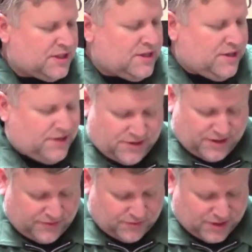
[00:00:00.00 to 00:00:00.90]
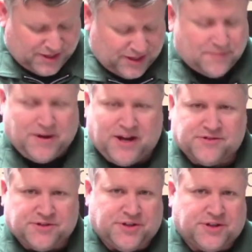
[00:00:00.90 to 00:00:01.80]
You don't even really need a
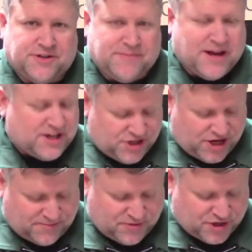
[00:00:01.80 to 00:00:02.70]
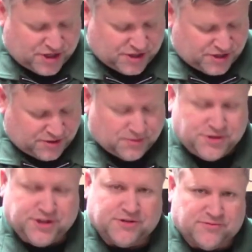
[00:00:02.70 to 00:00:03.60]
mandrel. You could make a jam chuck to hold
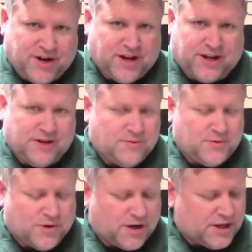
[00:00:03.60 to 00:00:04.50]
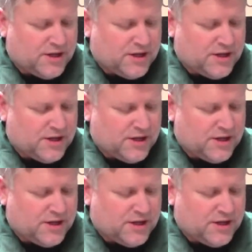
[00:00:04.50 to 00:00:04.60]
your ring and it would work.